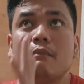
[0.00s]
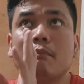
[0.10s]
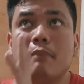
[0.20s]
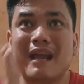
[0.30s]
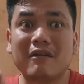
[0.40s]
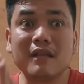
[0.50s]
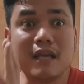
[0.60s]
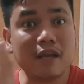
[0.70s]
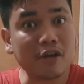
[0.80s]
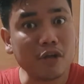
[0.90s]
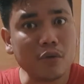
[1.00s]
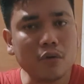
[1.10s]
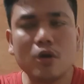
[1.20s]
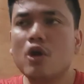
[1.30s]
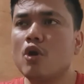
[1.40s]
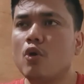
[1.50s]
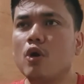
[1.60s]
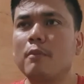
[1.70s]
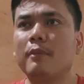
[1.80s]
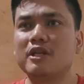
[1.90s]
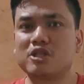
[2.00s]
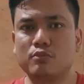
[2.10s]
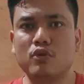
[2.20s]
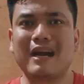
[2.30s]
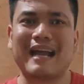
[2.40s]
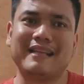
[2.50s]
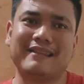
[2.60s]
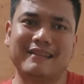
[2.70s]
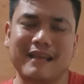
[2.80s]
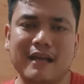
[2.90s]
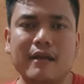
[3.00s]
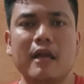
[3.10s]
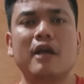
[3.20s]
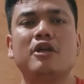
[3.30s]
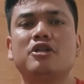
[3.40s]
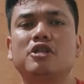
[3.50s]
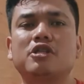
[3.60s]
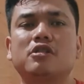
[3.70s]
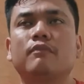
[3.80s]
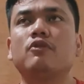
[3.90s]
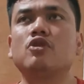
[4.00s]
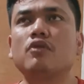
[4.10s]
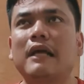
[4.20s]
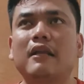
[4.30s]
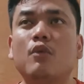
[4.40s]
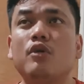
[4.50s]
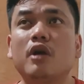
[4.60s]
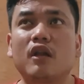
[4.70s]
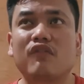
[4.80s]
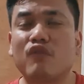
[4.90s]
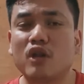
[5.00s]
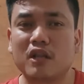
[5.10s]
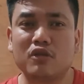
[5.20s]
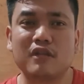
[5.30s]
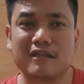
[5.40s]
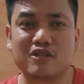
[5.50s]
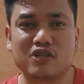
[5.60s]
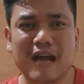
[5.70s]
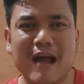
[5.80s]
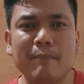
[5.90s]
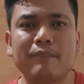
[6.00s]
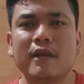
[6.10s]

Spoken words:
barely hear you, or much more, I think, just so that it would not fall into that trap,